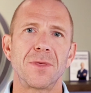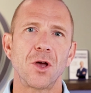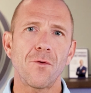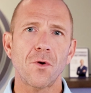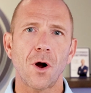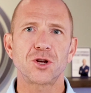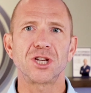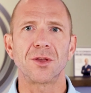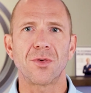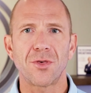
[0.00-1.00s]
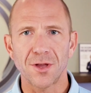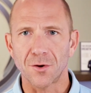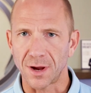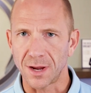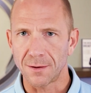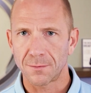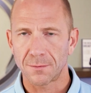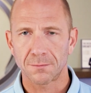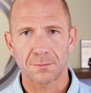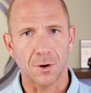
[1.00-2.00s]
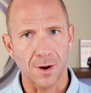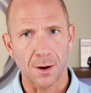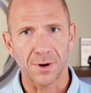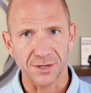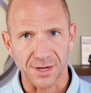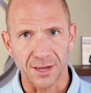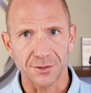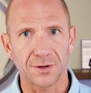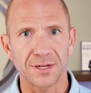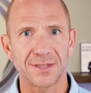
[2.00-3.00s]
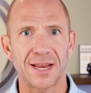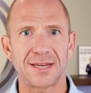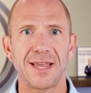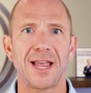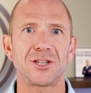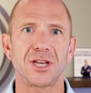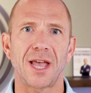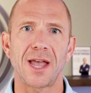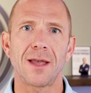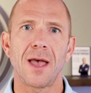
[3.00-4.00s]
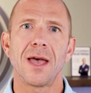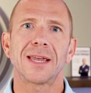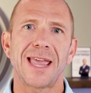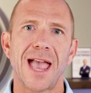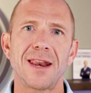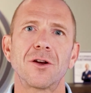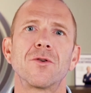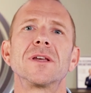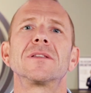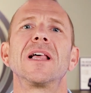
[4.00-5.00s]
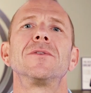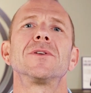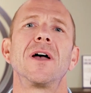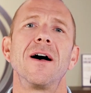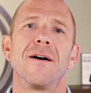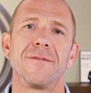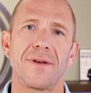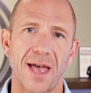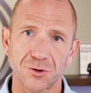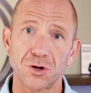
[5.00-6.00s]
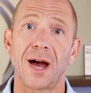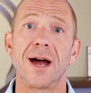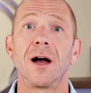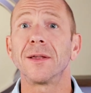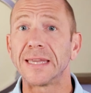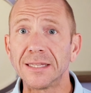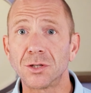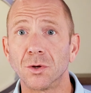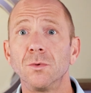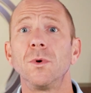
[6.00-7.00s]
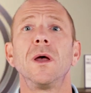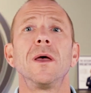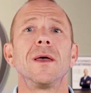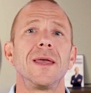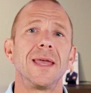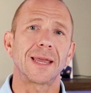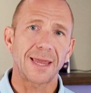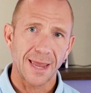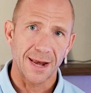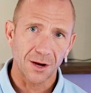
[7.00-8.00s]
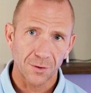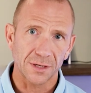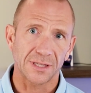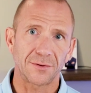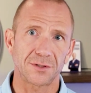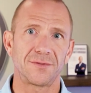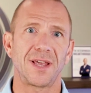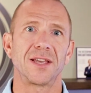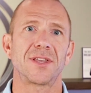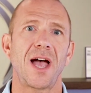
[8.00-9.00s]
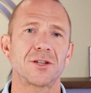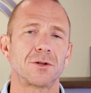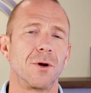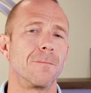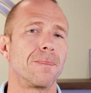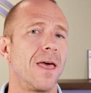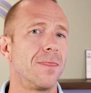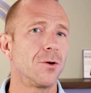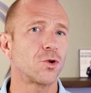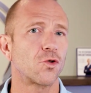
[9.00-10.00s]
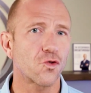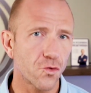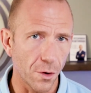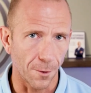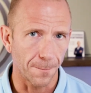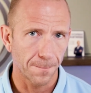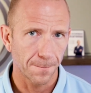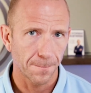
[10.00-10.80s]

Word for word: The overarching theory around breast cancer is that DHEA can increase levels of estradiol, E2. It can increase levels of testosterone, and those are true.